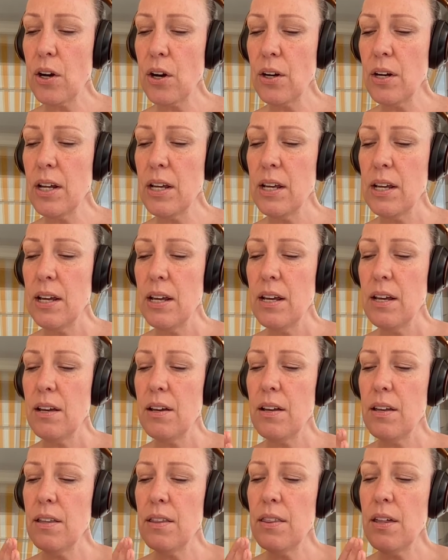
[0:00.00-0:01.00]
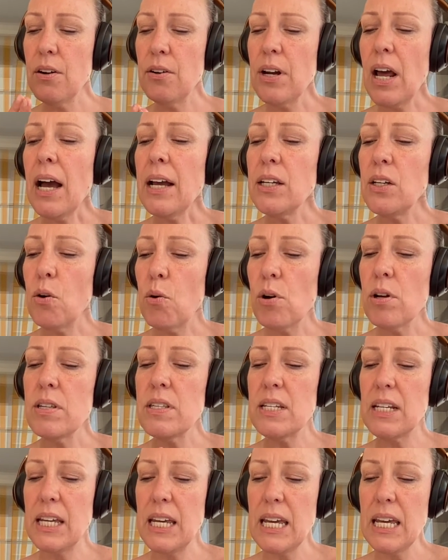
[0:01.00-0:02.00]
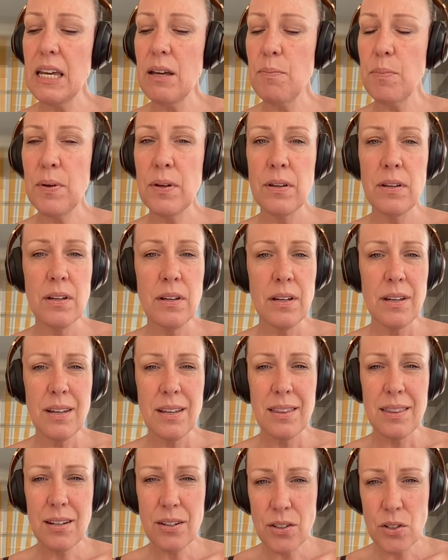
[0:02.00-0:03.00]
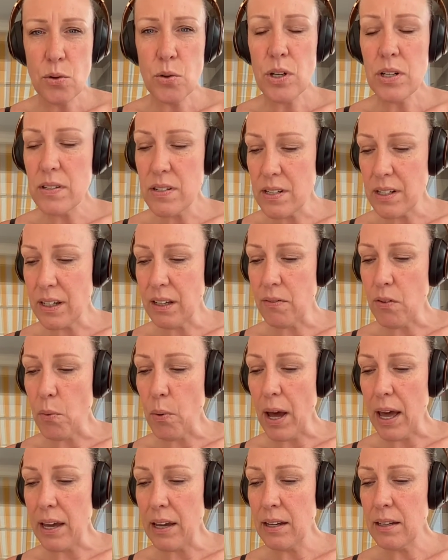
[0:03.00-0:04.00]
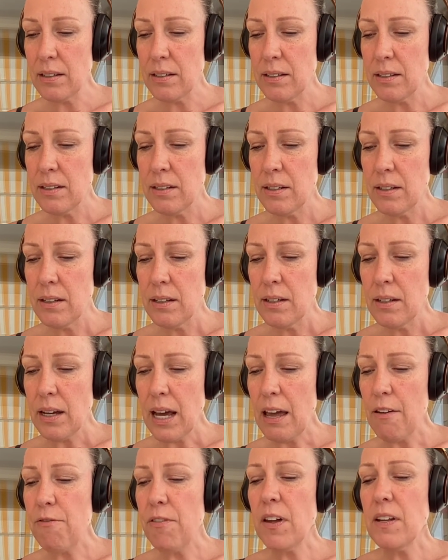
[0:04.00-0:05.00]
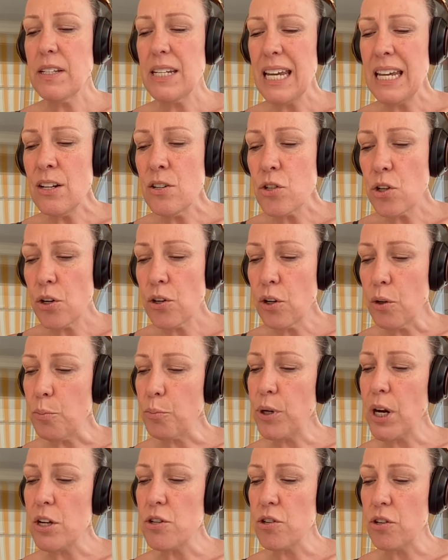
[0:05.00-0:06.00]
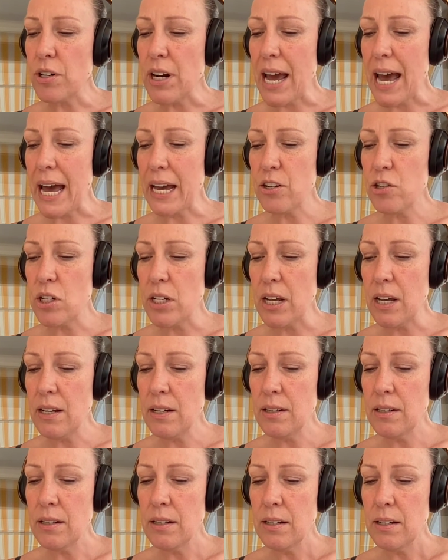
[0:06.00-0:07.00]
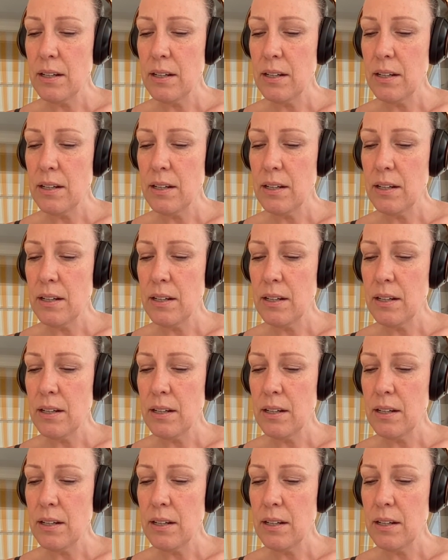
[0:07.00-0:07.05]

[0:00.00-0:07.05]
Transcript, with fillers: heard, they're not yours to keep, they're yours to give away, I felt internal pressure to action it.